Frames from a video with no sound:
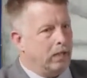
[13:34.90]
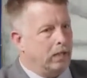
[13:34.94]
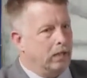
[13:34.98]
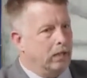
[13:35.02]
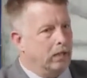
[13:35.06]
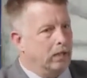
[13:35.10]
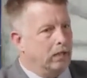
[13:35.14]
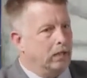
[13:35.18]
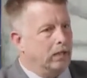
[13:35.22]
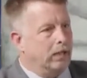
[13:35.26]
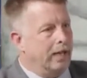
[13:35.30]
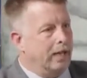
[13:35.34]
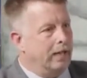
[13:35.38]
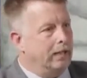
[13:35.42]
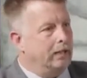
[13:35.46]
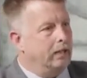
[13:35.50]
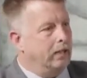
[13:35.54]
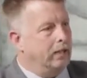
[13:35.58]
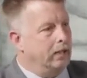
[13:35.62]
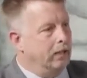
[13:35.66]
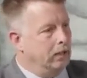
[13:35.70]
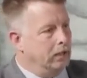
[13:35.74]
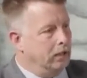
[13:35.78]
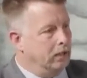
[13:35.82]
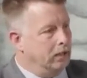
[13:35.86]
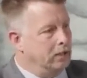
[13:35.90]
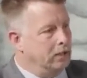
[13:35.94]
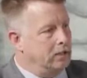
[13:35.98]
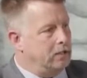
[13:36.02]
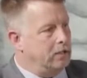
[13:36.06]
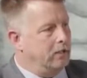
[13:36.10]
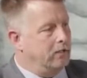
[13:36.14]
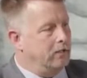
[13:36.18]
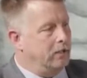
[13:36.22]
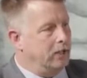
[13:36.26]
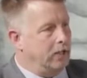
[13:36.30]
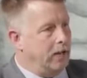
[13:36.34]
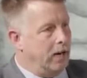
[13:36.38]
A lengthy list
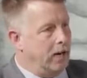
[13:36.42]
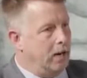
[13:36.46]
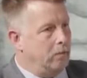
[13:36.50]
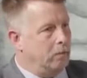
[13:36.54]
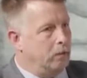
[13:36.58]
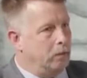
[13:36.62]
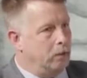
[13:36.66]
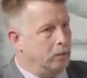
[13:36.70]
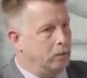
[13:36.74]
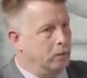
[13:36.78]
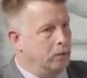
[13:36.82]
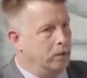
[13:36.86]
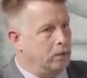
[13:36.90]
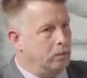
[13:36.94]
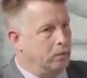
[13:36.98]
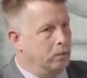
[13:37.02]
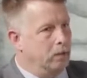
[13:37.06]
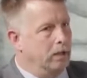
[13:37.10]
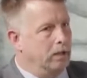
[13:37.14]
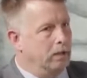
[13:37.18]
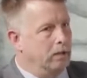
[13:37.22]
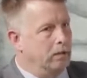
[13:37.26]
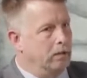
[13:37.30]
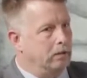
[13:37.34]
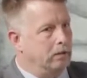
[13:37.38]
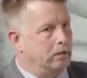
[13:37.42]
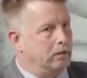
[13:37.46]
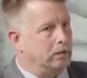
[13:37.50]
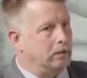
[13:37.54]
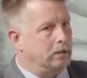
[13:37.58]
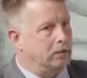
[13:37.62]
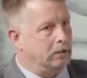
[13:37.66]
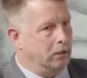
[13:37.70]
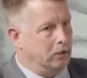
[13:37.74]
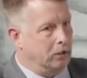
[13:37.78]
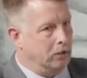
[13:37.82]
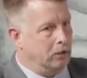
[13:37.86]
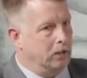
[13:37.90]
of accomplishments, but
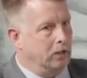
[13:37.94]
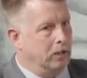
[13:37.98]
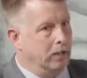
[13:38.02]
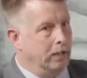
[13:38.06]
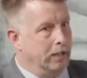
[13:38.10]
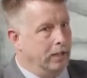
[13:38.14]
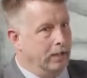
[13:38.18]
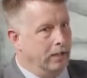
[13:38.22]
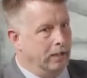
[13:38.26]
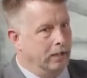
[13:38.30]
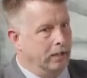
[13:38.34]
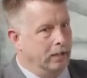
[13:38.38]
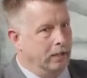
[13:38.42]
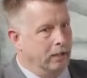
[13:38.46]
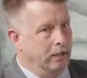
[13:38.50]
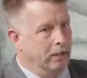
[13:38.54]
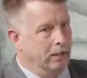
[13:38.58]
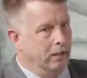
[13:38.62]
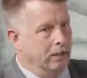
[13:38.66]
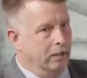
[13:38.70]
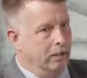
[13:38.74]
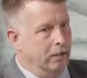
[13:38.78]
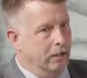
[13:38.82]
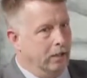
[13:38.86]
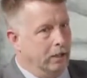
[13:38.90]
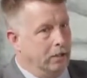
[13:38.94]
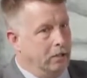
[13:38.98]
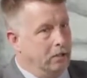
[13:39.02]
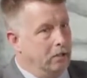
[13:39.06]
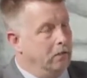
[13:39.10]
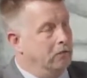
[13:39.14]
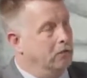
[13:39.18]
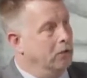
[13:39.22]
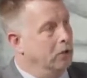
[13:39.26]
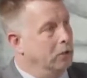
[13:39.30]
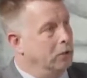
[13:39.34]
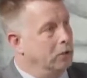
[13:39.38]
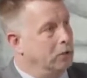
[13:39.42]
certainly a
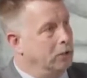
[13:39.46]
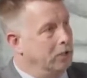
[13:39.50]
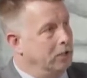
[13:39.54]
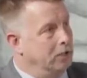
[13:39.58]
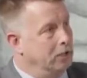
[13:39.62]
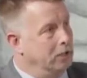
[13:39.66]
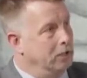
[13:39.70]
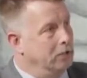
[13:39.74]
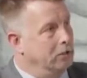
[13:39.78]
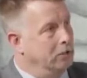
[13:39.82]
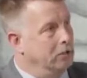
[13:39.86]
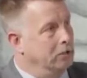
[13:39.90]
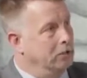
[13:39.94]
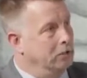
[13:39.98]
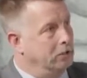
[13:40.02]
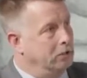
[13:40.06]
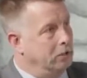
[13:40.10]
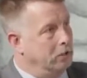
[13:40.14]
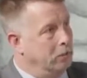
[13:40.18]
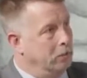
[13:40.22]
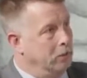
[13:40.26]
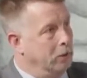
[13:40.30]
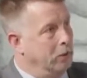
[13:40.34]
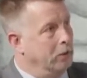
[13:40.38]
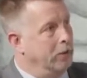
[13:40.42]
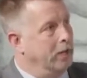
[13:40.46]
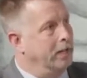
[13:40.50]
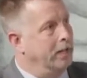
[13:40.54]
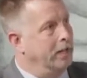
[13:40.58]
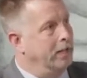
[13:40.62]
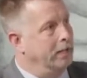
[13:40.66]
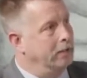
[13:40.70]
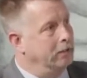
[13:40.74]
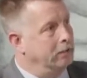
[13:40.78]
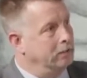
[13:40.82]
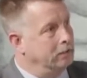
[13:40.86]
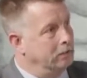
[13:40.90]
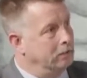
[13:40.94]
devotion to
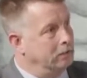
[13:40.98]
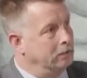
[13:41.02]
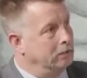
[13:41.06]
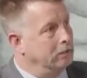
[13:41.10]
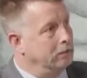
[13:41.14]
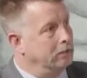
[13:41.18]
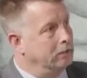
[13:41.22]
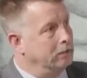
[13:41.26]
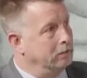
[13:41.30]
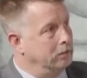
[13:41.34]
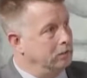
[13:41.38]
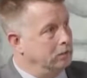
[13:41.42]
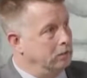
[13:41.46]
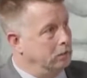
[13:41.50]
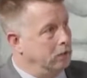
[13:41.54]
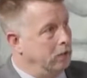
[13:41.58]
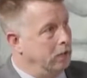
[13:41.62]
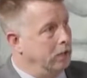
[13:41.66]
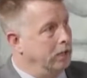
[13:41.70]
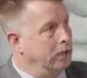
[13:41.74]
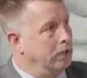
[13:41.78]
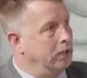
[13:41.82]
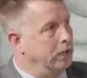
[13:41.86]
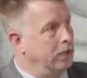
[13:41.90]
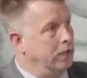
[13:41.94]
community, right?